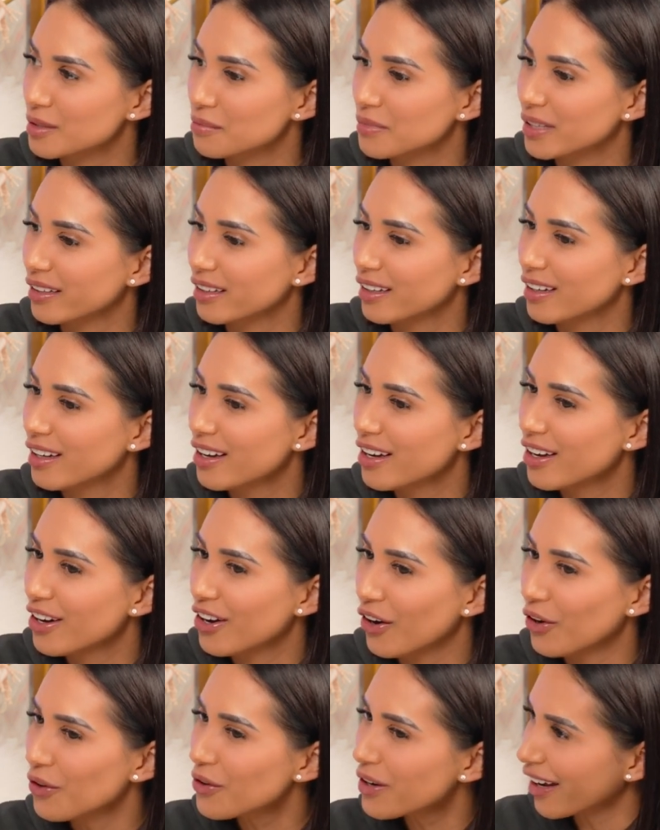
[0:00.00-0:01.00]
I'm like,
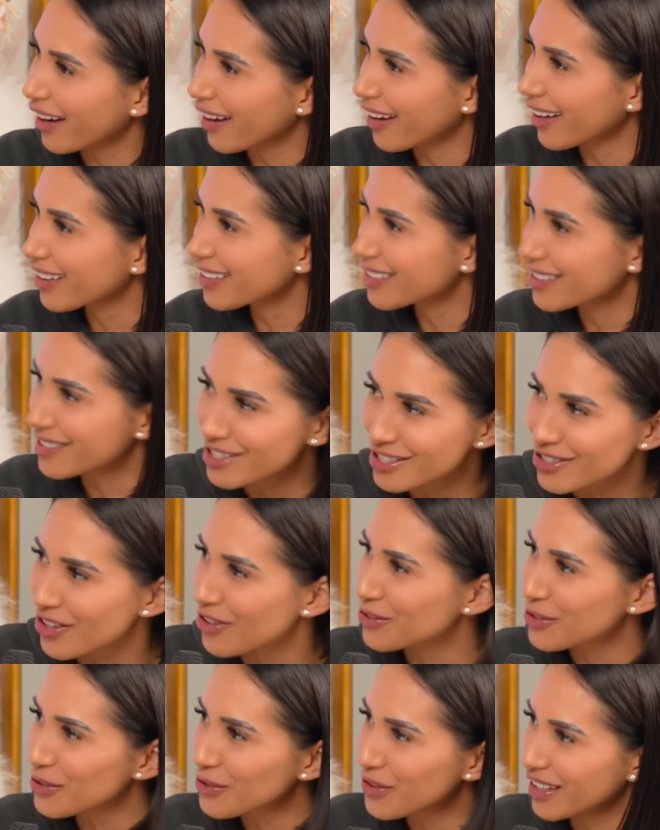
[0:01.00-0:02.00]
okay, this is
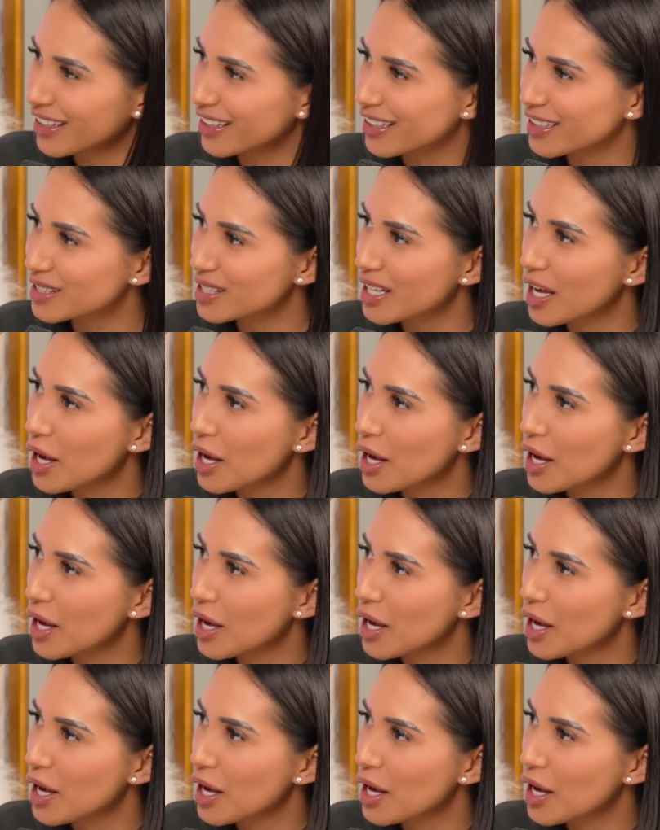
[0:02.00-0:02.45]
all new things.